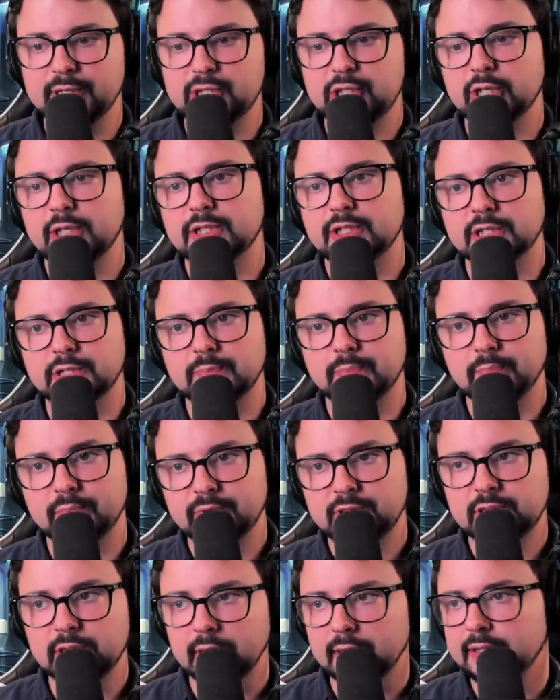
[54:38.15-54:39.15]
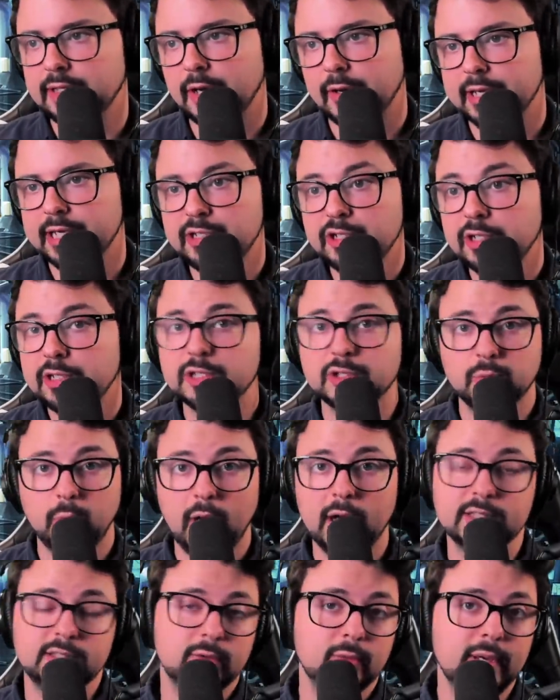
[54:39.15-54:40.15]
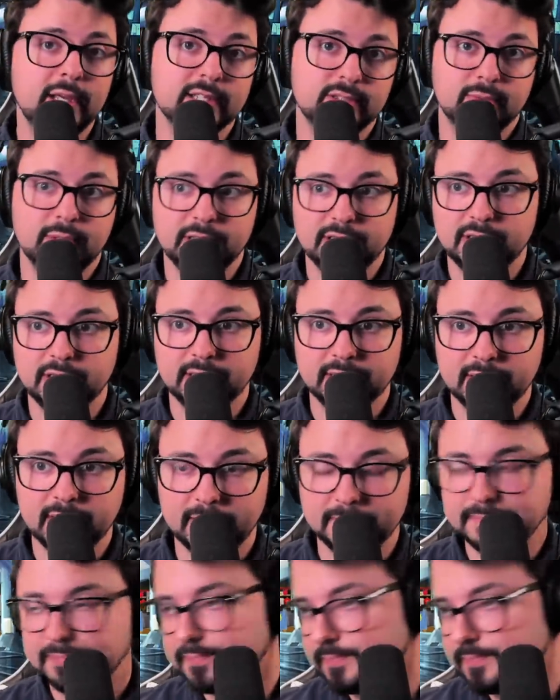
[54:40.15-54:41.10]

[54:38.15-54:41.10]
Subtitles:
He should have just walked away is what he should have done,